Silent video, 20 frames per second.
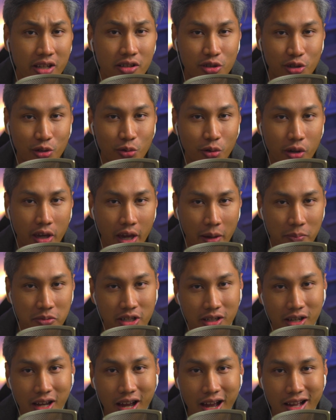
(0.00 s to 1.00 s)
two capture
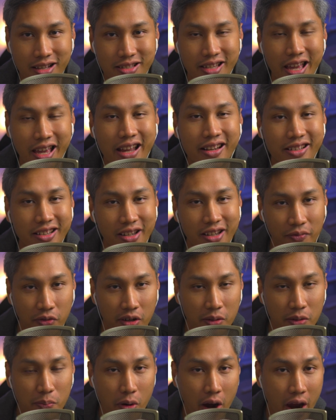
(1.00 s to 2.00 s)
cards at
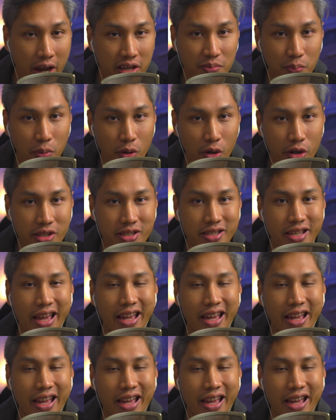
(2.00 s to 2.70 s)
different price points